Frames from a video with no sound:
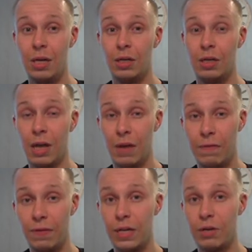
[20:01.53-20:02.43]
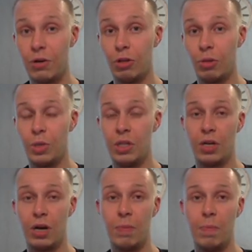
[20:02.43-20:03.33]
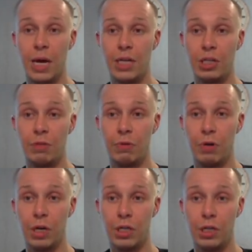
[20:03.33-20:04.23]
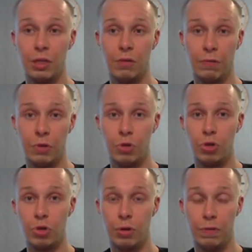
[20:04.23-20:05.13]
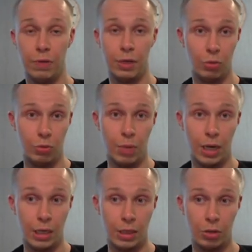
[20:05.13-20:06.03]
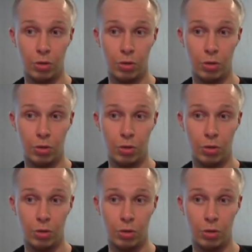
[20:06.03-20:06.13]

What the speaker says: definitely going to be top matches for us in the future if we do make into the